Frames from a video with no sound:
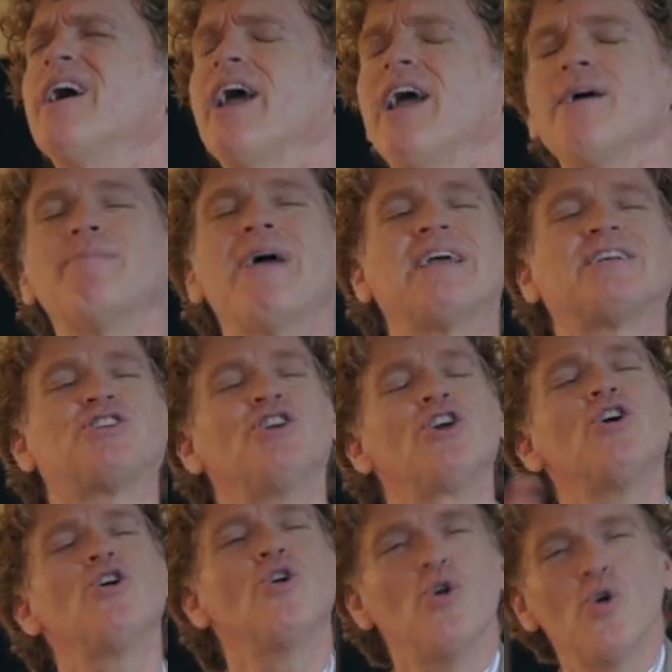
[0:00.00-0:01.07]
it makes
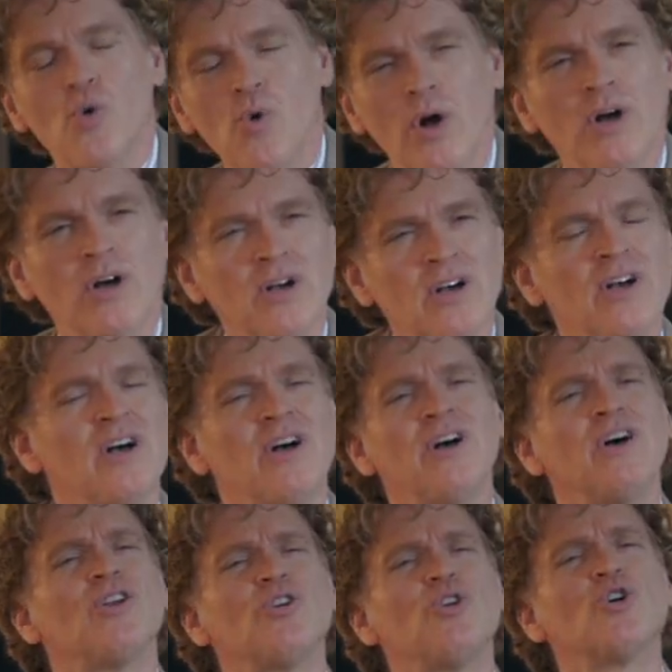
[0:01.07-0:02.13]
you
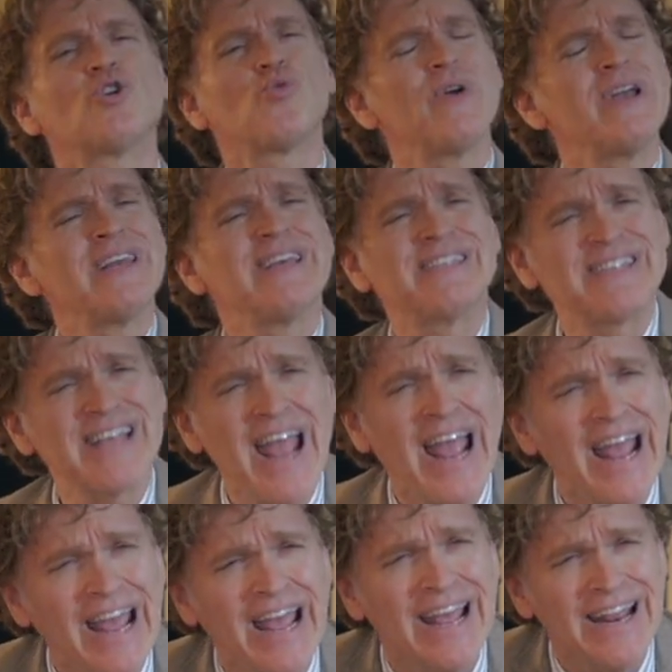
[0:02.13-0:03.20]
look really
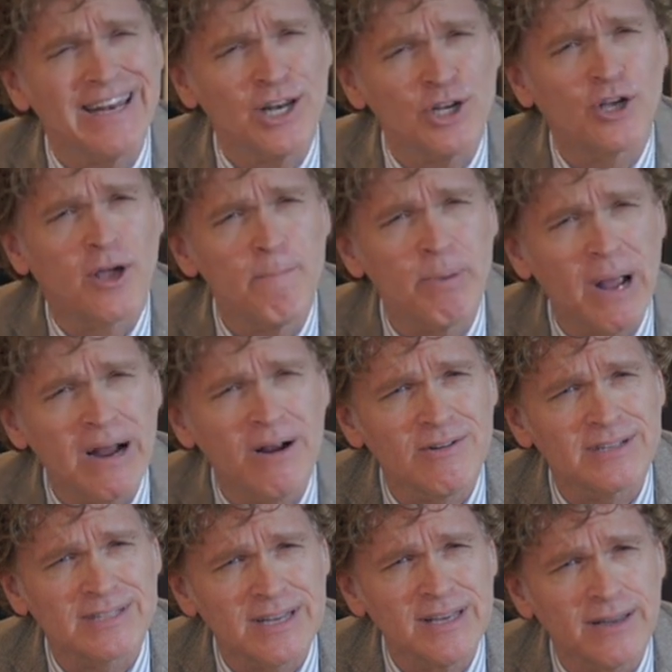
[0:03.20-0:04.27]
sad in
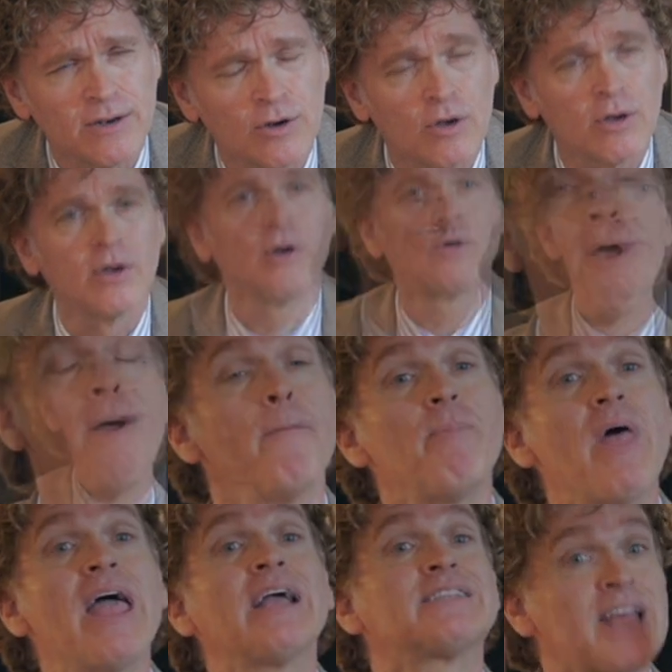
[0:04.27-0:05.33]
comparison. Mm-hmm.
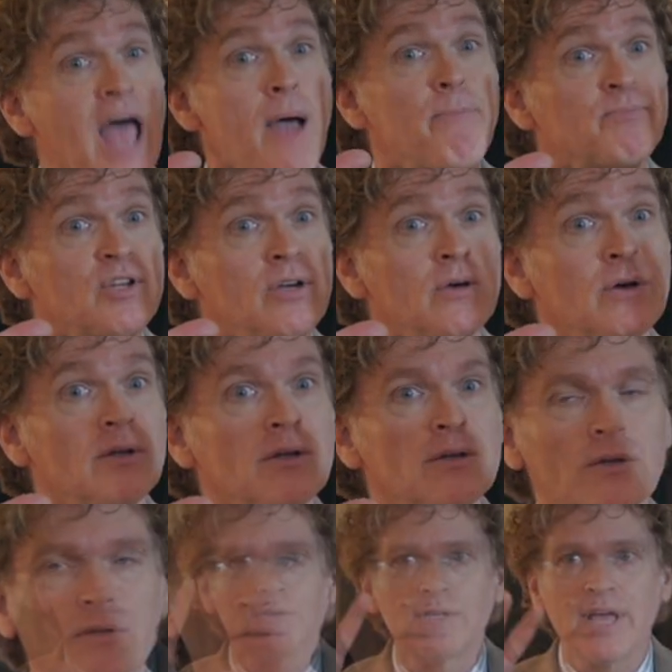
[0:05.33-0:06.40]
Except,
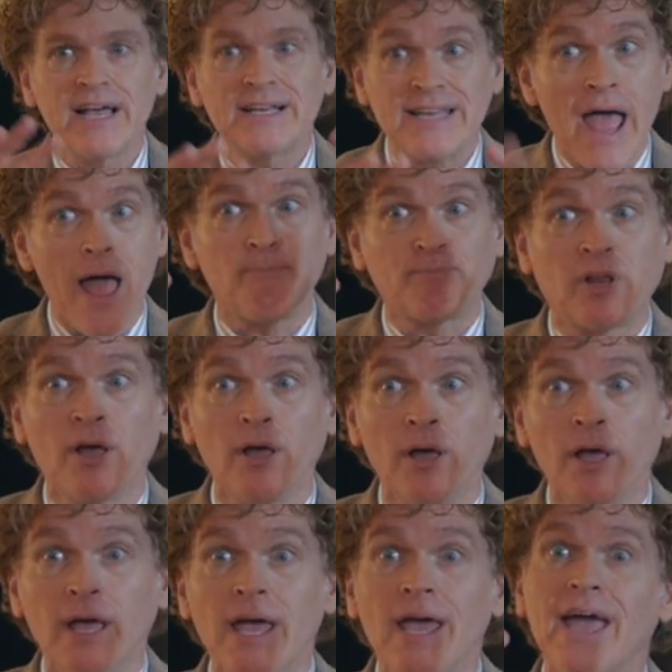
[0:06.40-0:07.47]
say except,
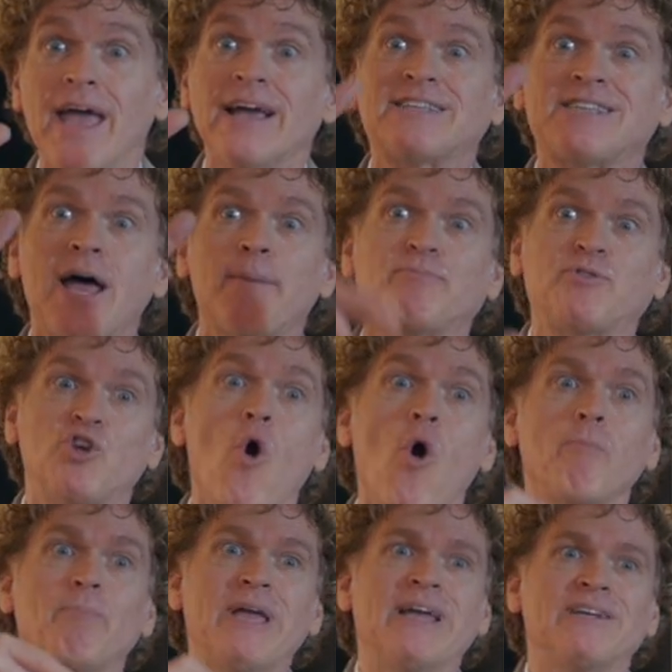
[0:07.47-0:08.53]
except, except
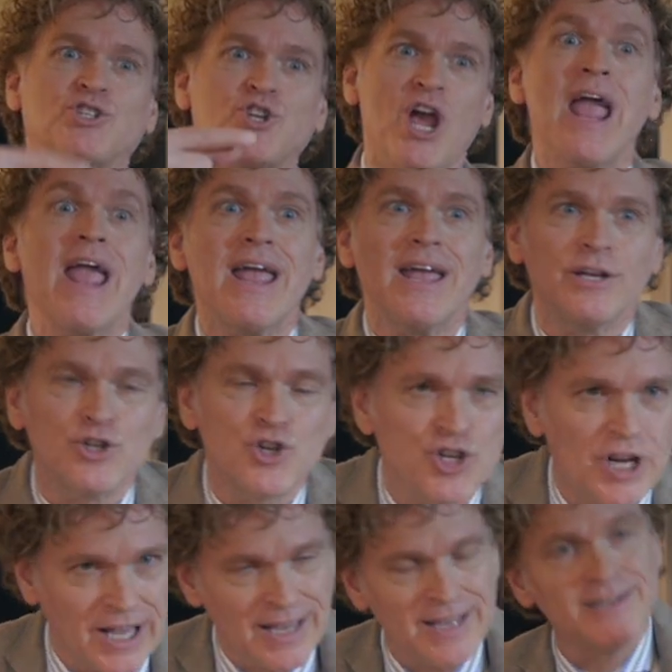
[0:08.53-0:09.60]
you're being changed
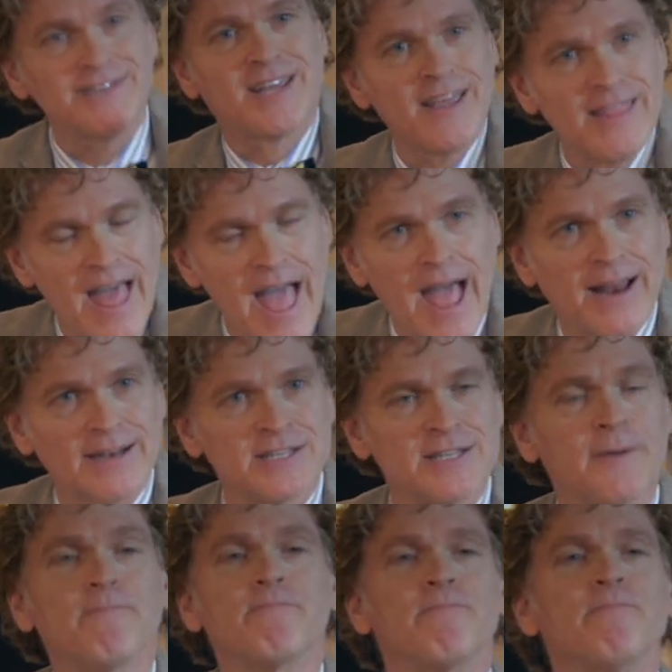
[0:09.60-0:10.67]
into that.
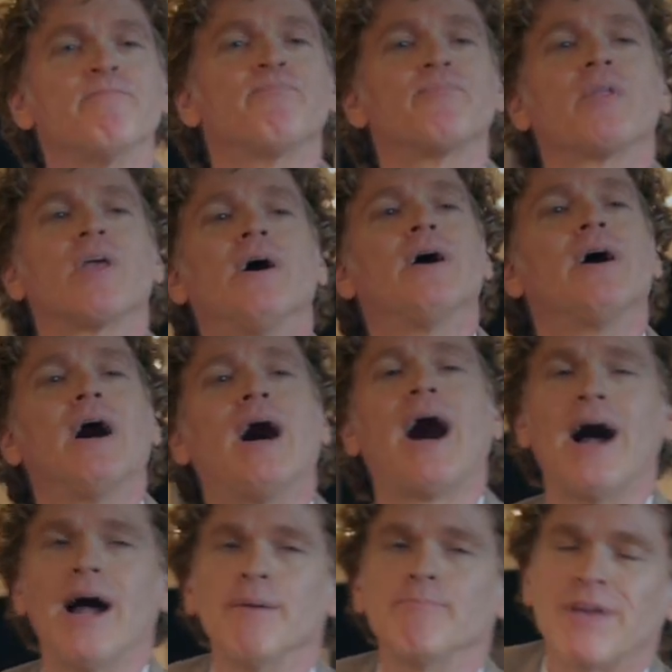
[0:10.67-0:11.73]
Yes.
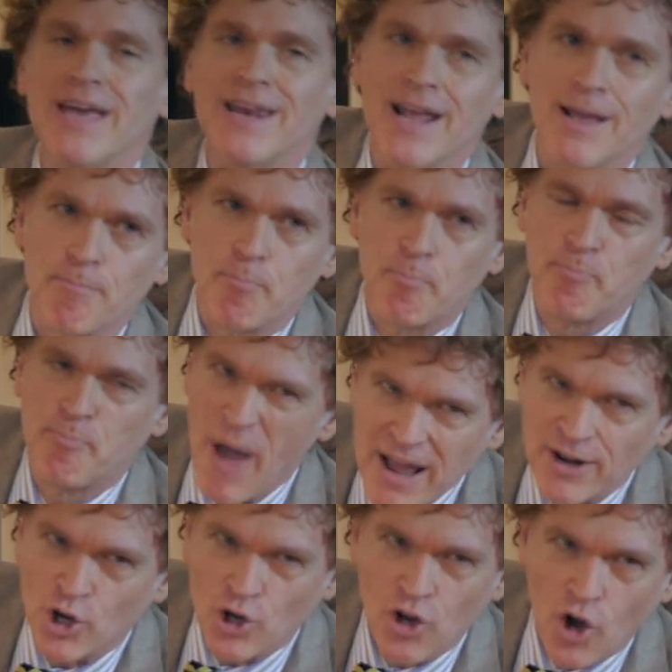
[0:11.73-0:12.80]
I'm getting
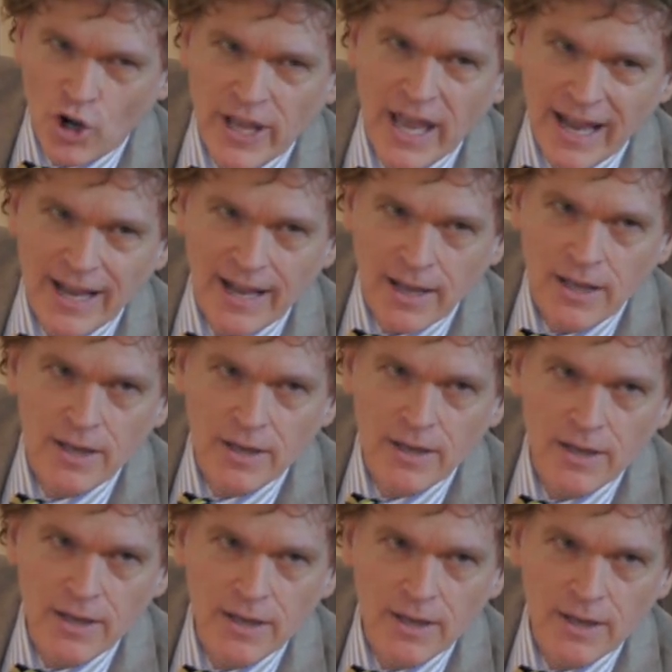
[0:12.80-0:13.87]
better looking.
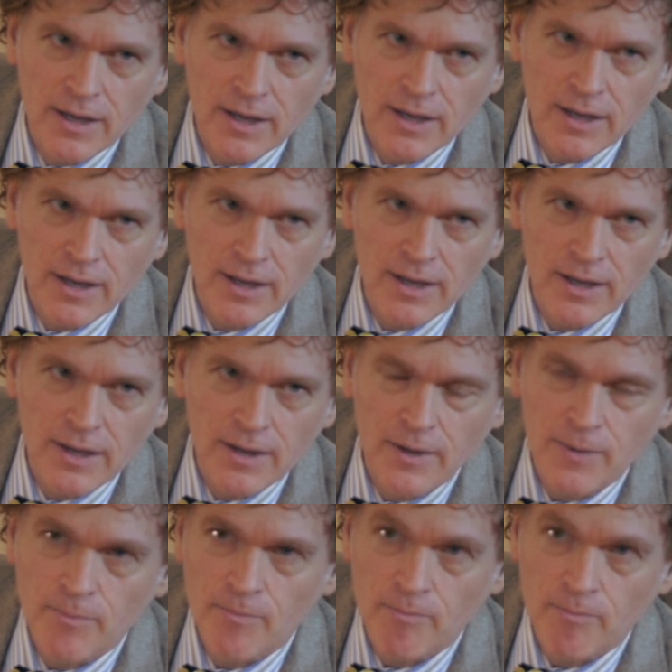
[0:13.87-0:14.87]
Mm-hmm.